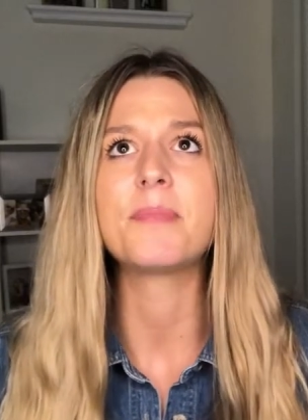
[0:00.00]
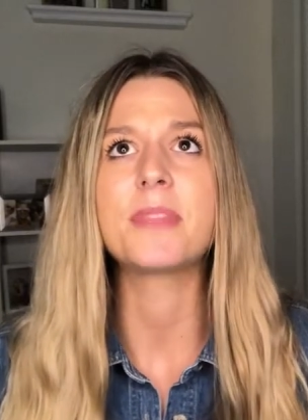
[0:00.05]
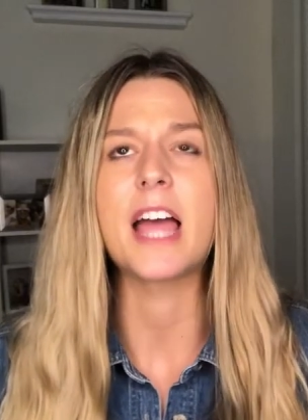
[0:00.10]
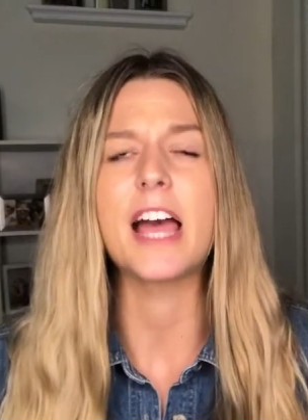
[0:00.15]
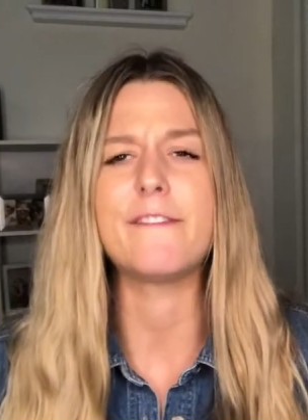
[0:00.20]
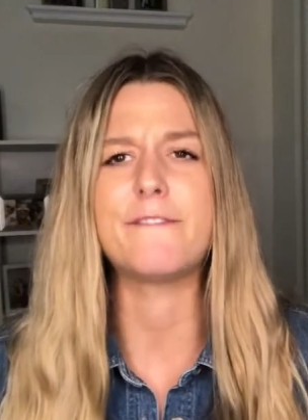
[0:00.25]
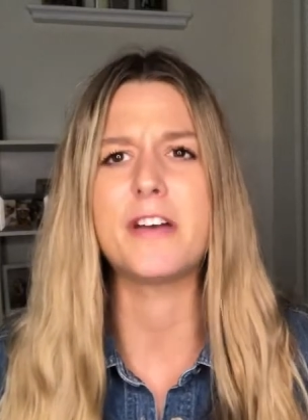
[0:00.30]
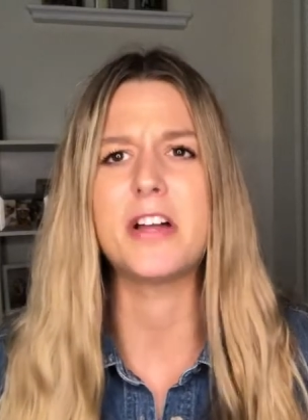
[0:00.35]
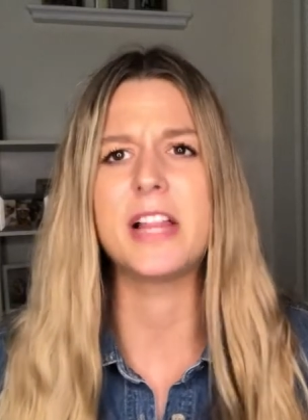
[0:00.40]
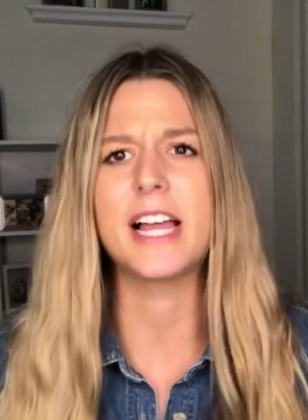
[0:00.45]

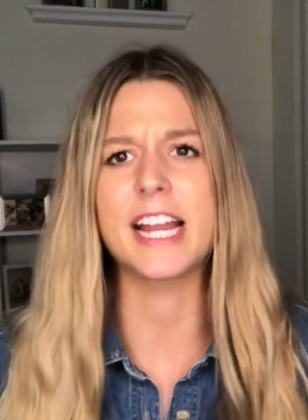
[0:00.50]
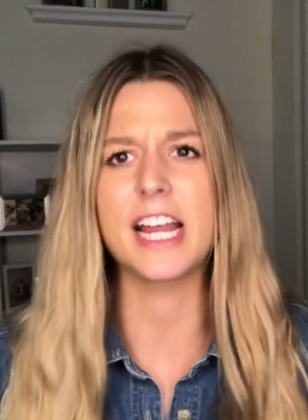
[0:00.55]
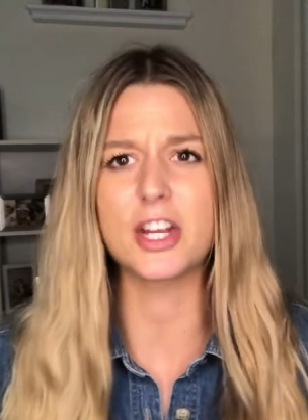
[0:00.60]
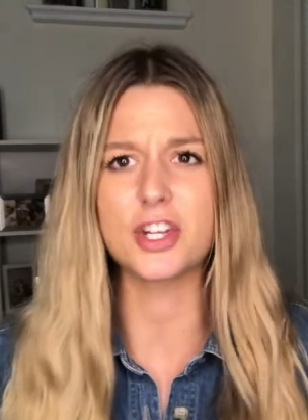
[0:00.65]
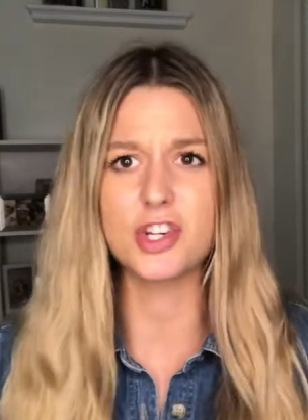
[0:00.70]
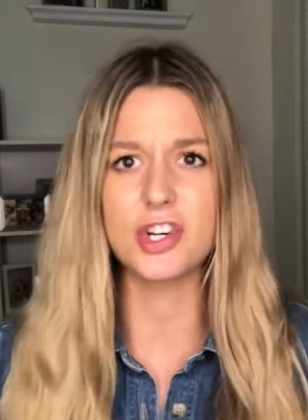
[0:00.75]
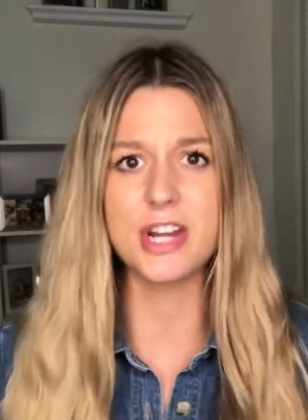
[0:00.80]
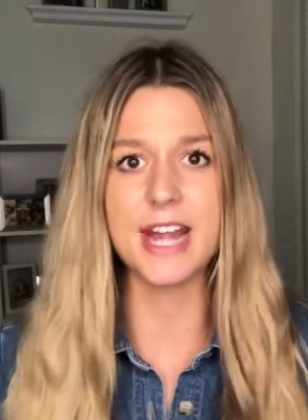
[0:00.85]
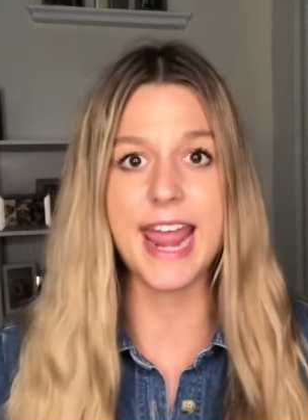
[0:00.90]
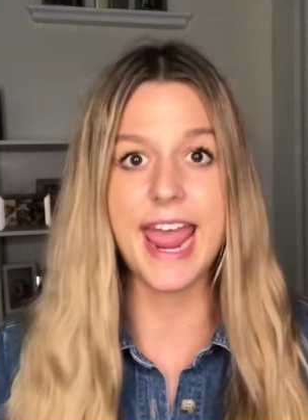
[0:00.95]
I felt like I
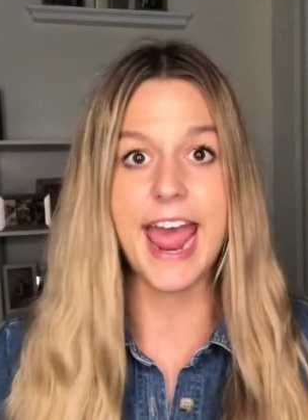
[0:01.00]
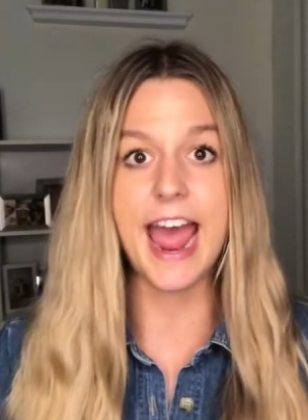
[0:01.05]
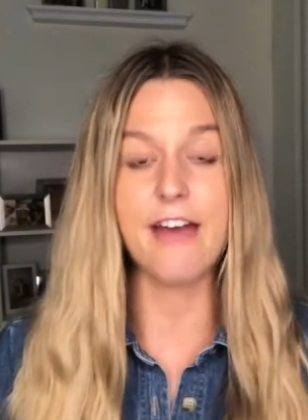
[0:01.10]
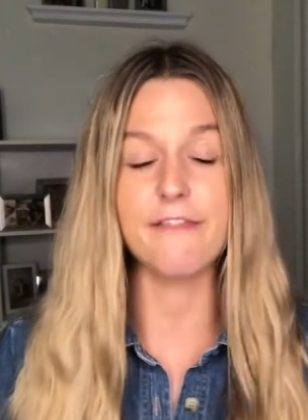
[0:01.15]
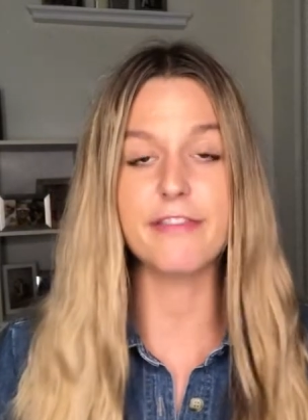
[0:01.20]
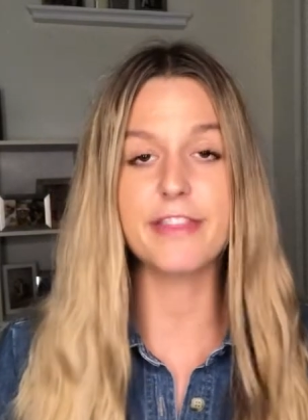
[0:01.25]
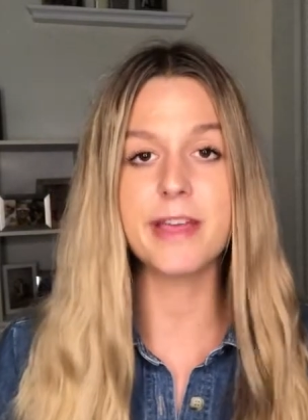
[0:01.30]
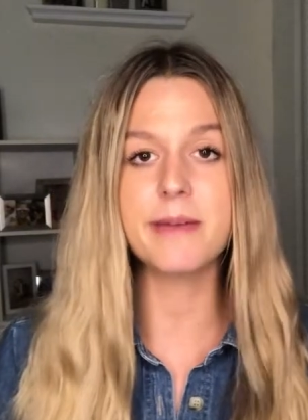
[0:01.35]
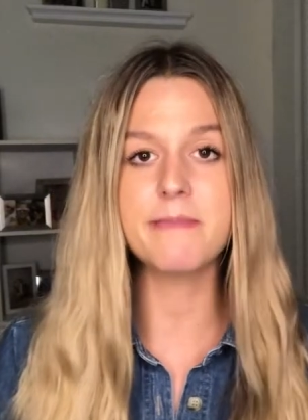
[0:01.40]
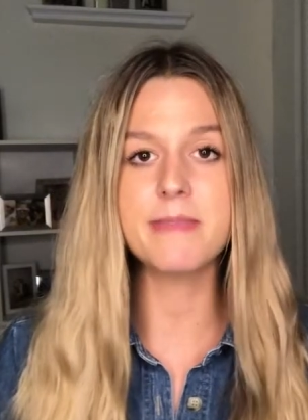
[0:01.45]
shouldn't
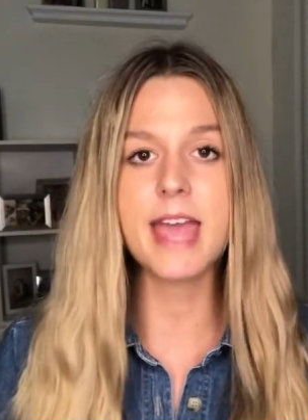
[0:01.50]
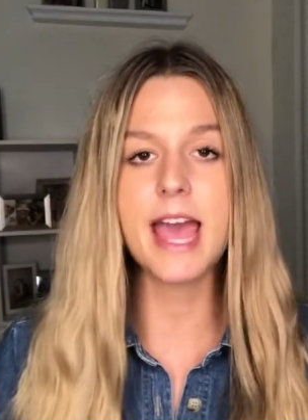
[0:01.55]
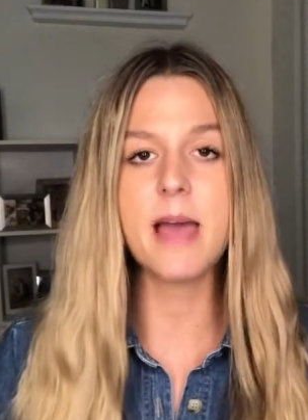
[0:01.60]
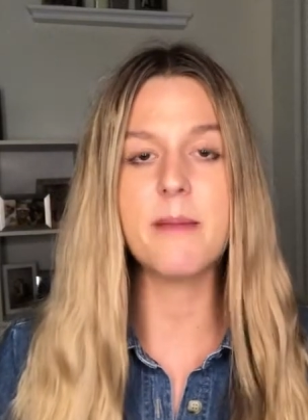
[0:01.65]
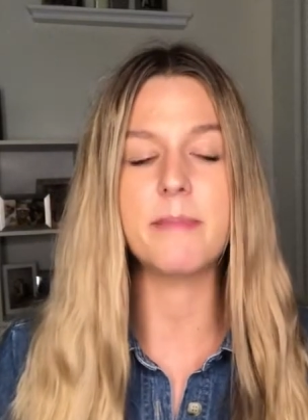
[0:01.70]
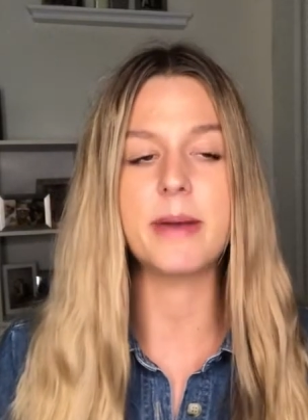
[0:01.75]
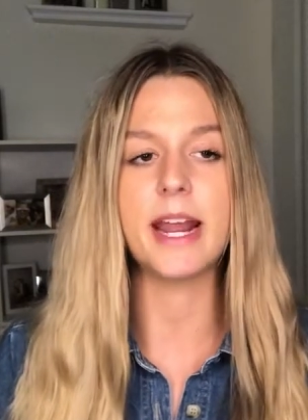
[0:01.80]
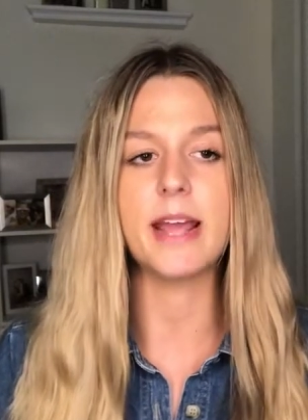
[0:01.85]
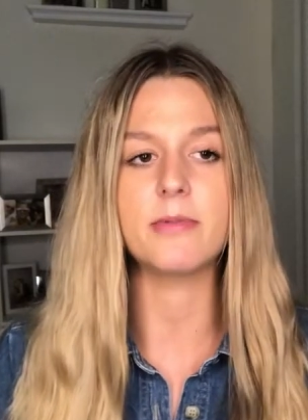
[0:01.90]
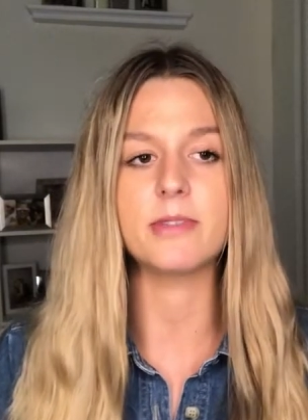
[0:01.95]
have them
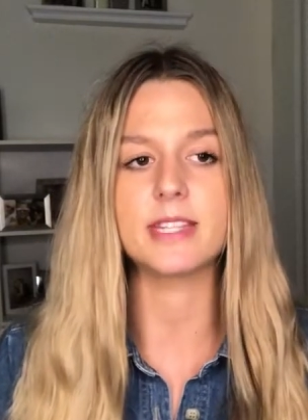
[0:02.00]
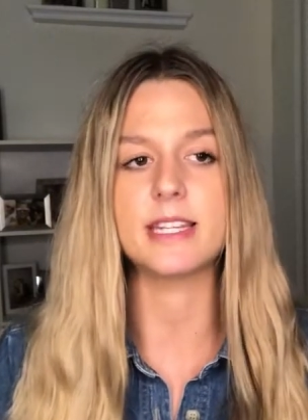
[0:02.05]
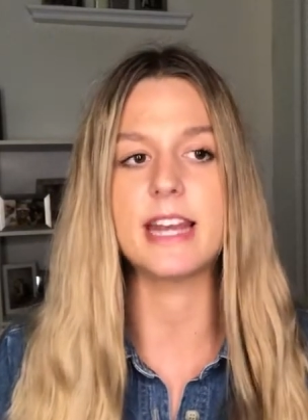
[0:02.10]
yet, but I